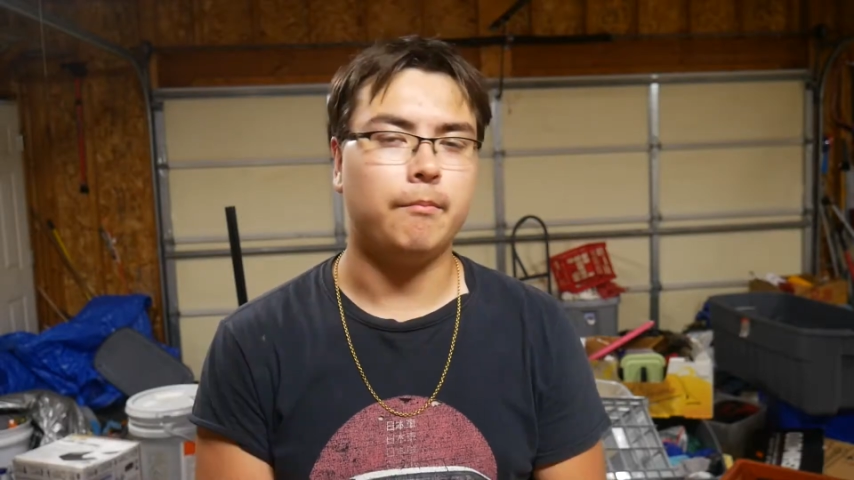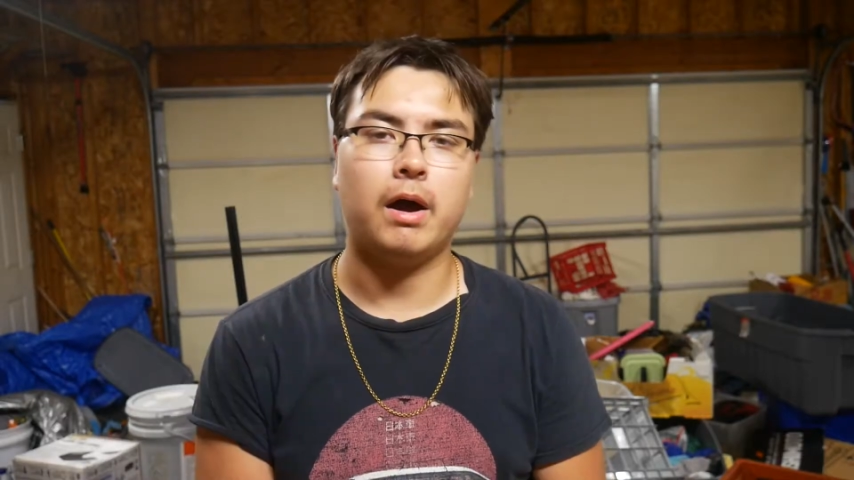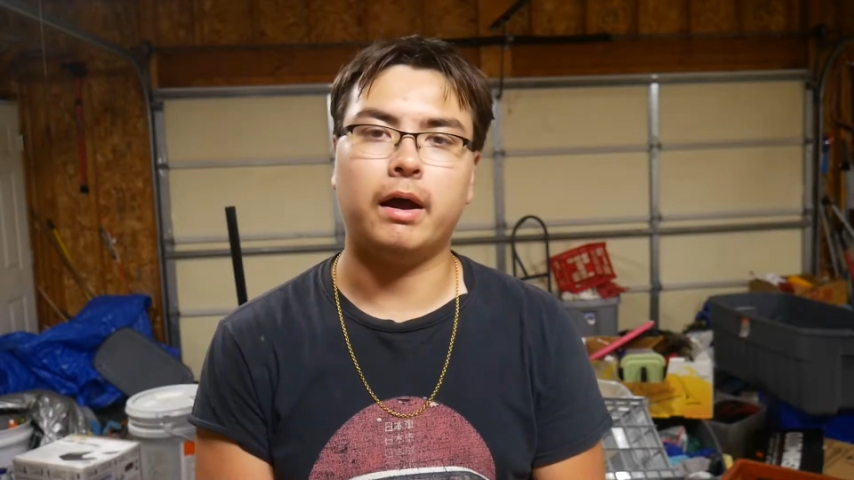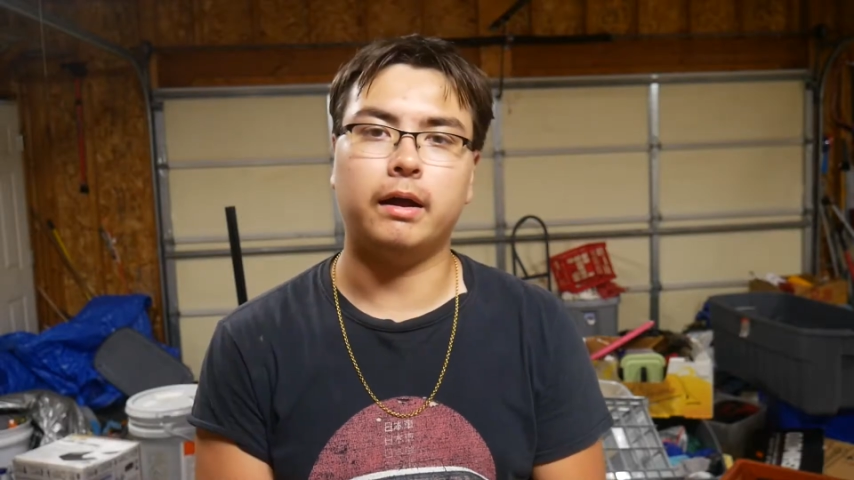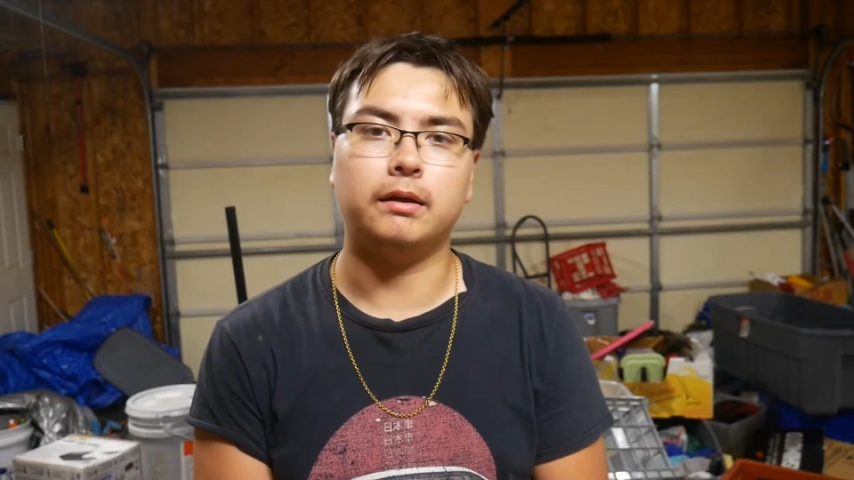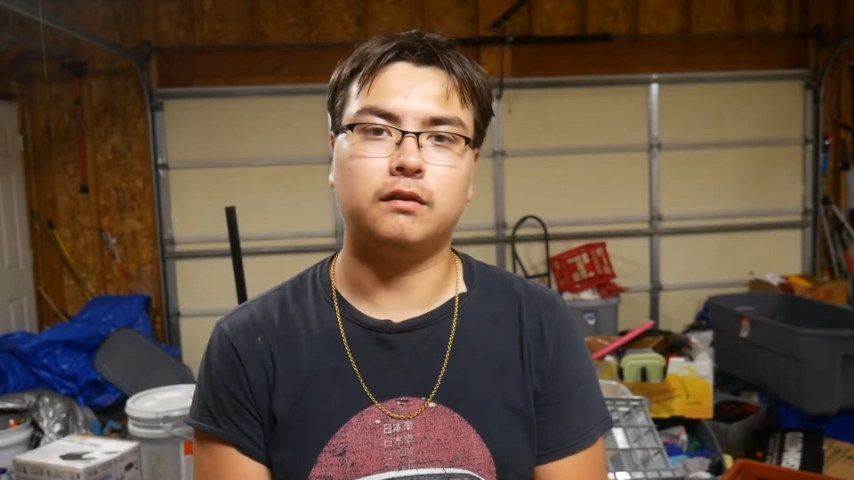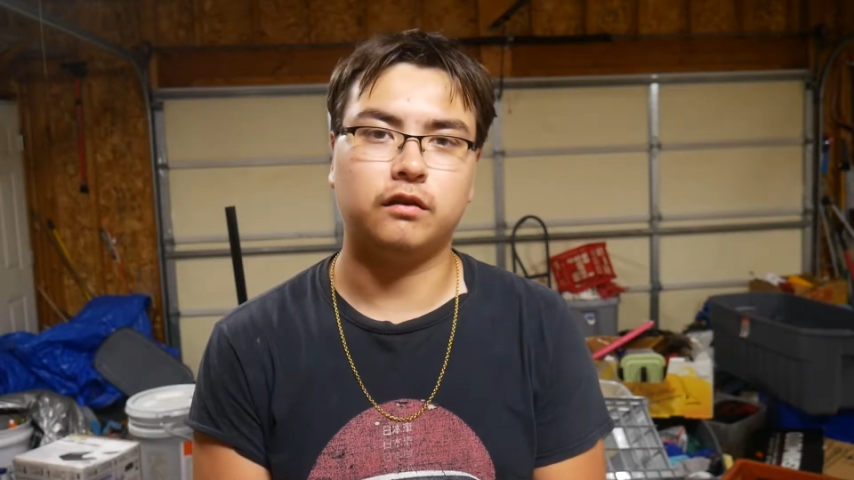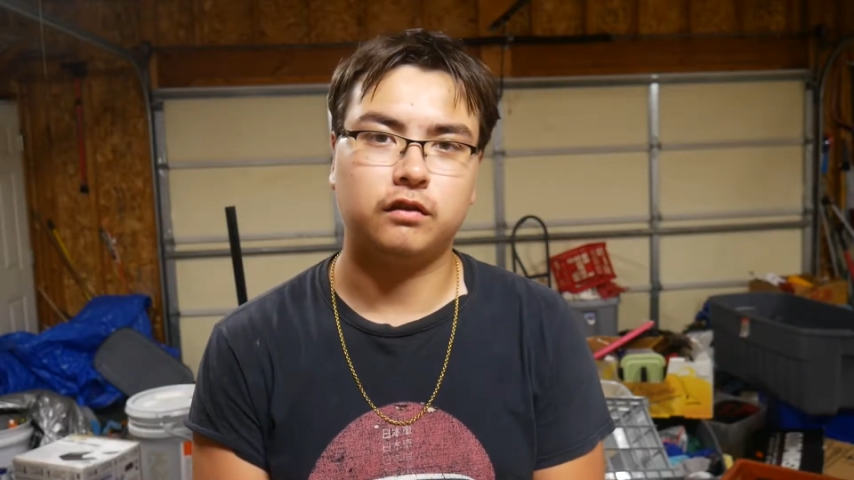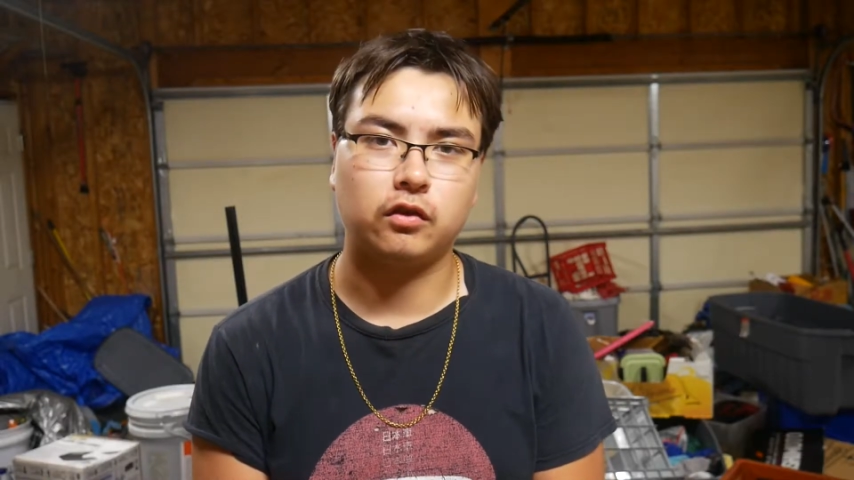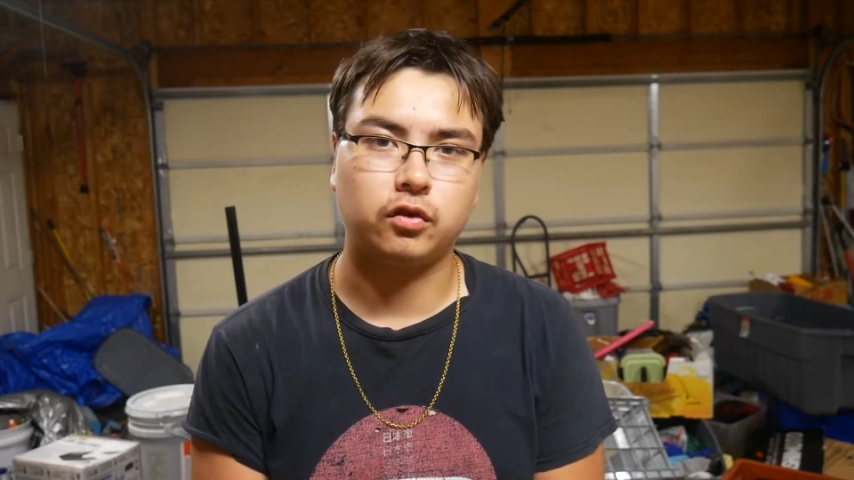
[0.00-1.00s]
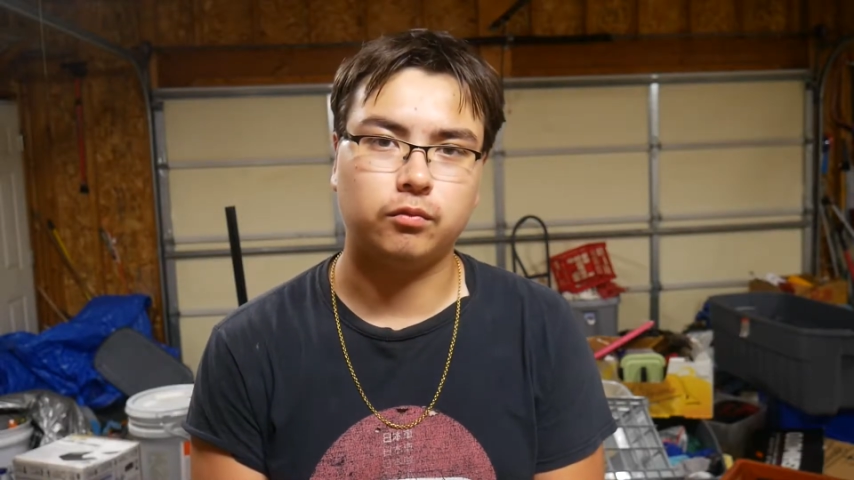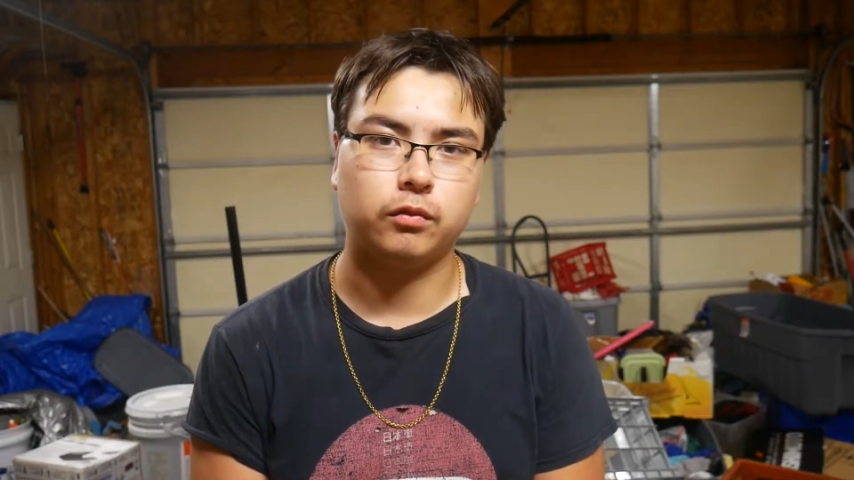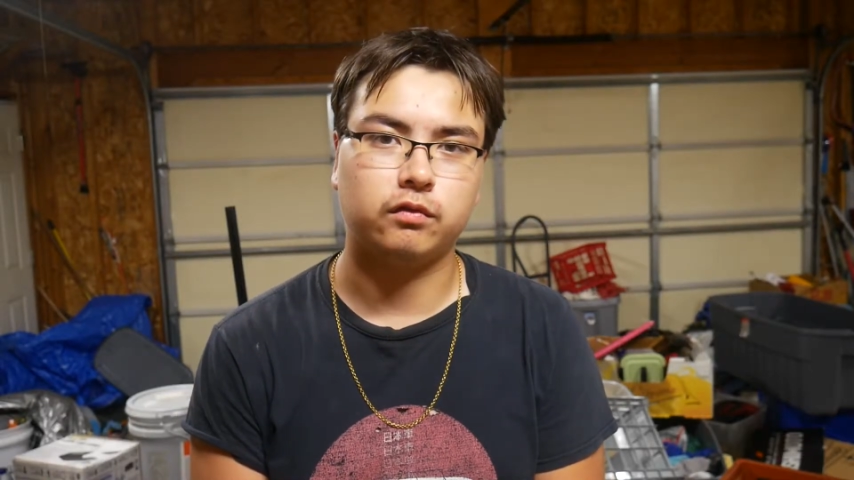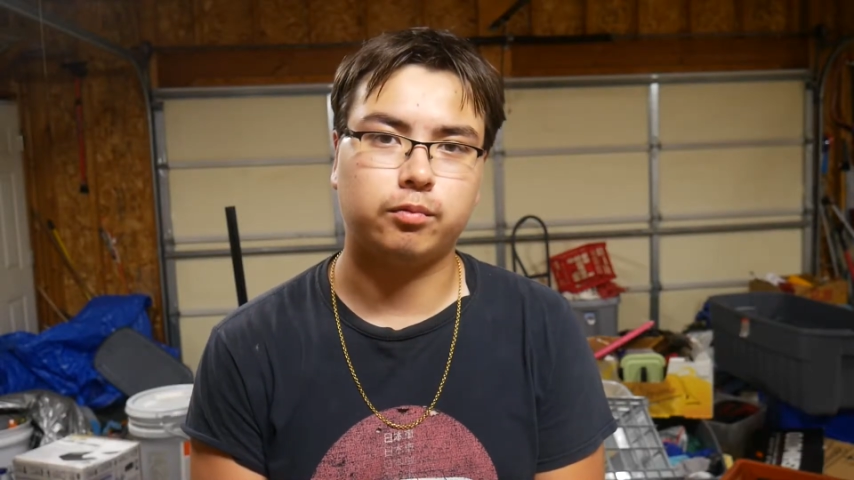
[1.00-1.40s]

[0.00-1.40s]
my decision was